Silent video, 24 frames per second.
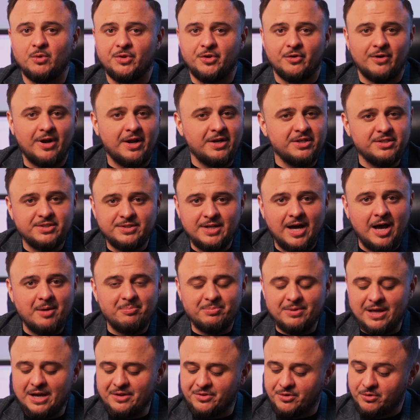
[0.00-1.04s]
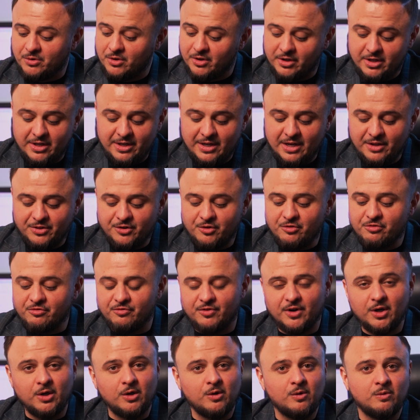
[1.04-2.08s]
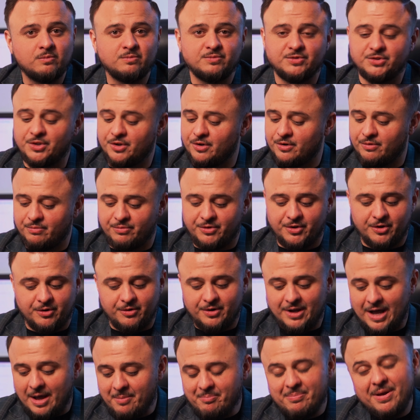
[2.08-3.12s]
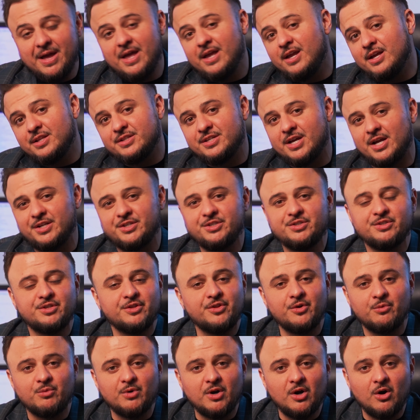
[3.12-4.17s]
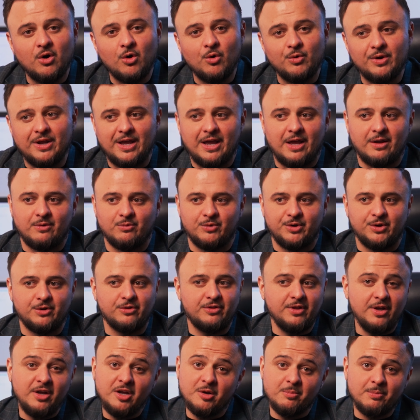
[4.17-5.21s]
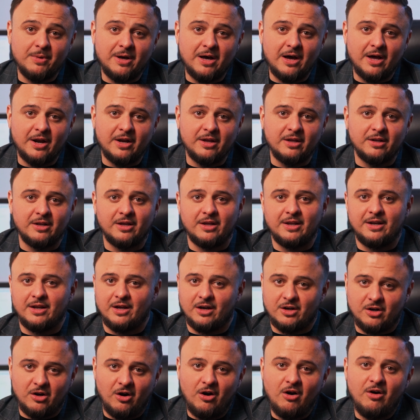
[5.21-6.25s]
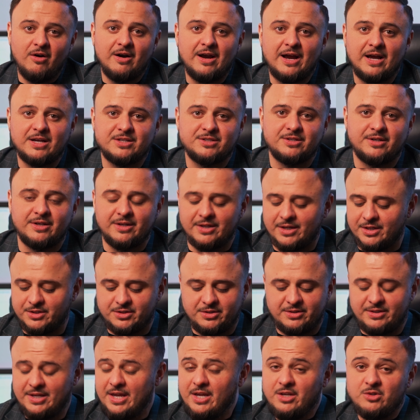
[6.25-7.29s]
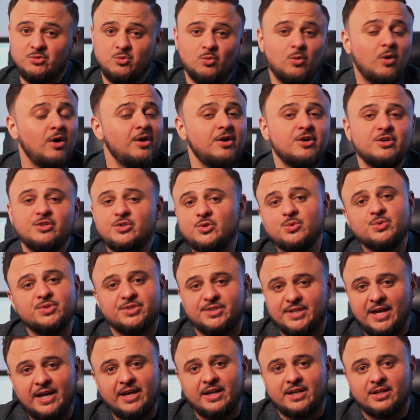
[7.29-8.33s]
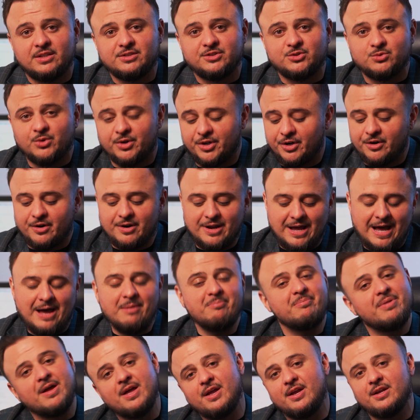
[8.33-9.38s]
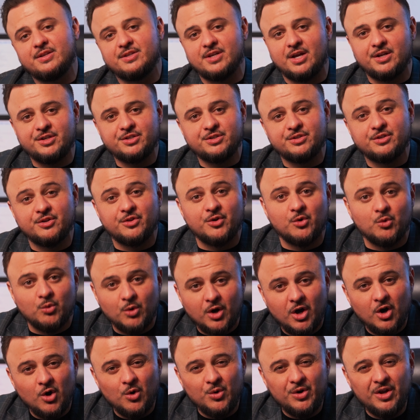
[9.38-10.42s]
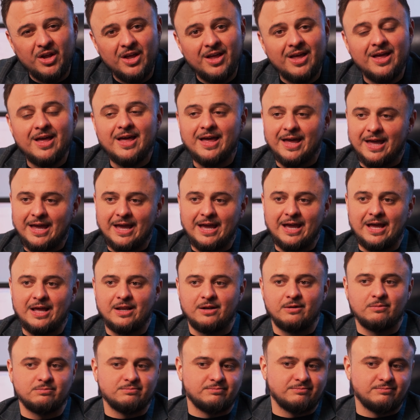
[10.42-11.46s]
when they're at a stoplight, they're looking at their phone, they're they're not paying attention to the road. And when you think about it, and a car accident, it takes one or two seconds where you're not paying attention to the road and